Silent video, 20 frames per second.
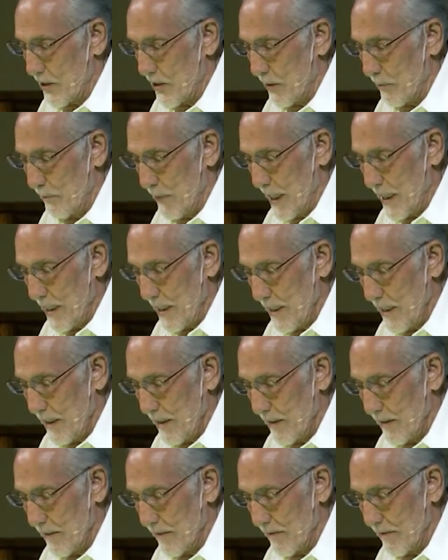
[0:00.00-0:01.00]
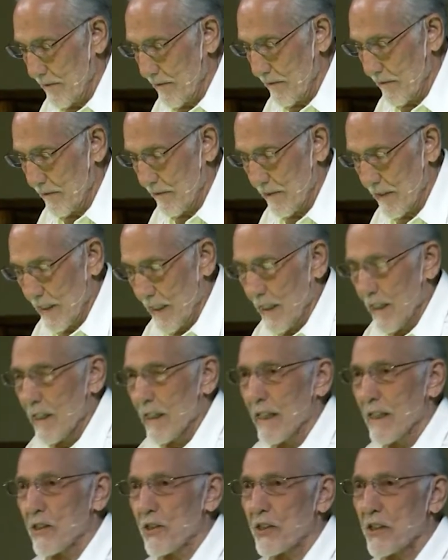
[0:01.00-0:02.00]
to be,
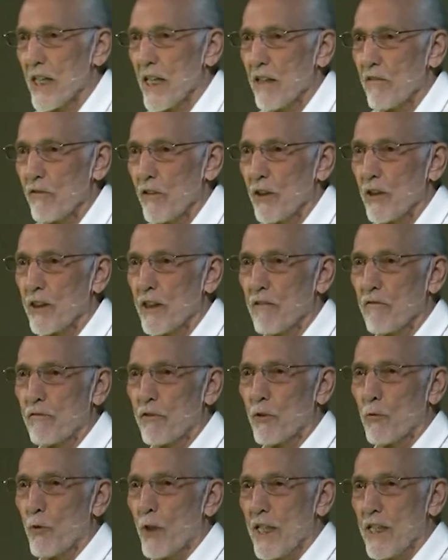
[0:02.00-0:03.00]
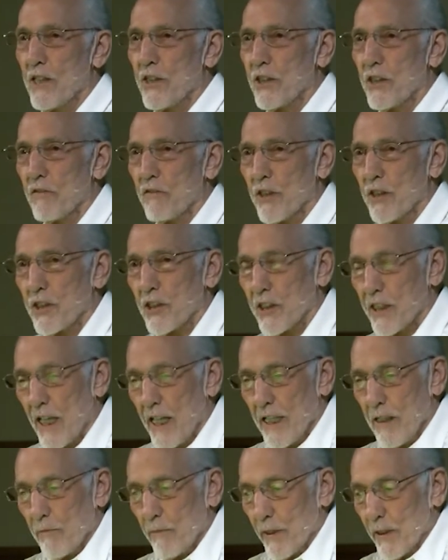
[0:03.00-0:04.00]
instead of looking for ways of
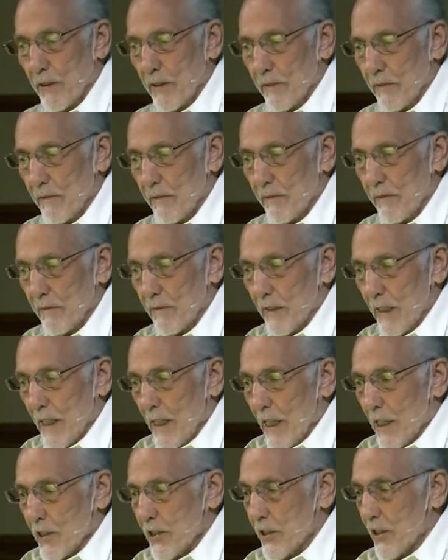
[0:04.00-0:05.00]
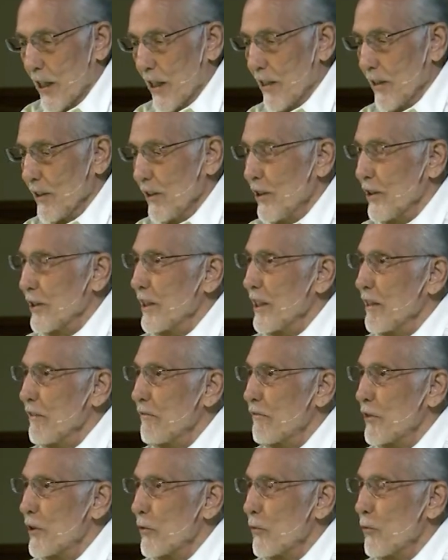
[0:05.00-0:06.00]
escape, start looking
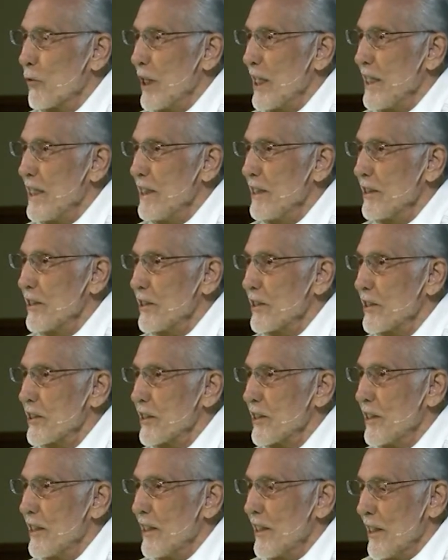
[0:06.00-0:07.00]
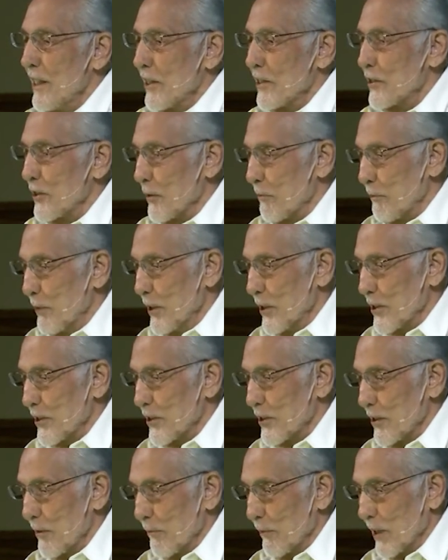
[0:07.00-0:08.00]
for ways to put
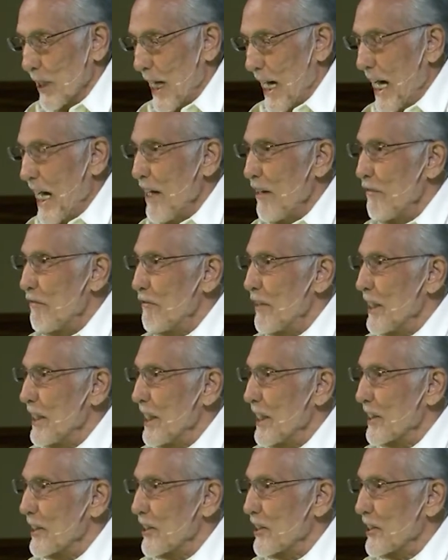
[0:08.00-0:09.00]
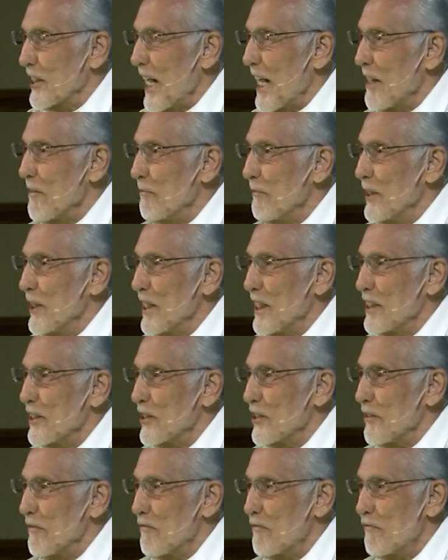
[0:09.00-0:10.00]
some life and excitement and
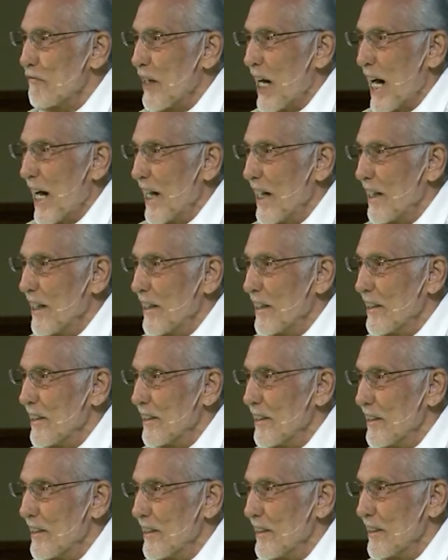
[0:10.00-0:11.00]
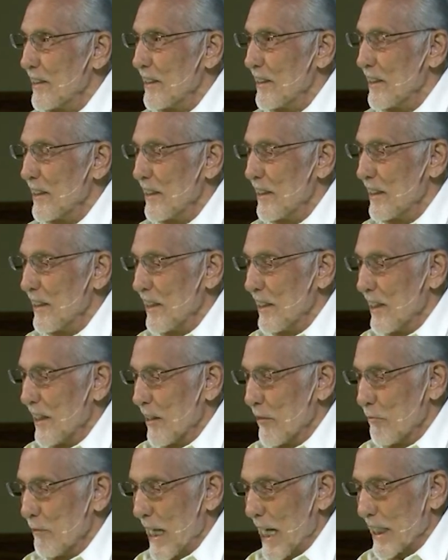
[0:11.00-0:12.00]
some fire
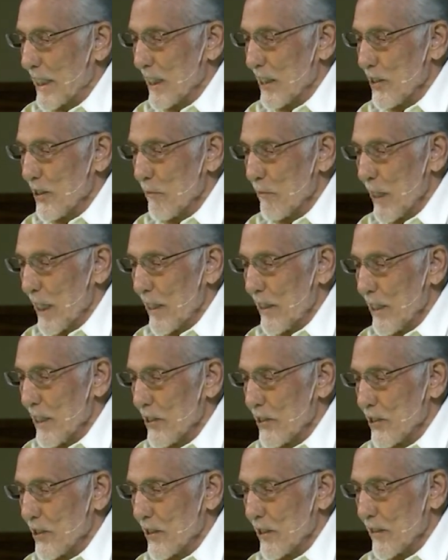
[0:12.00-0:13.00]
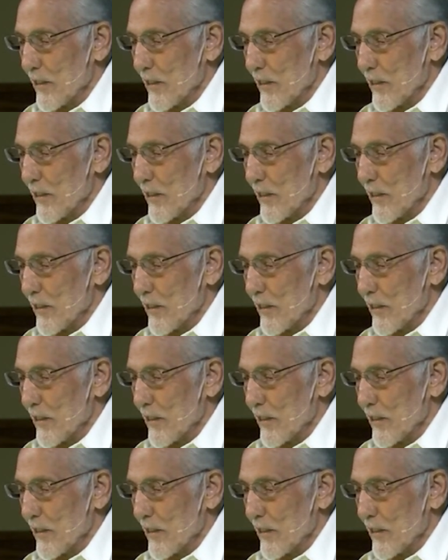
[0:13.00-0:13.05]
back in your marriage.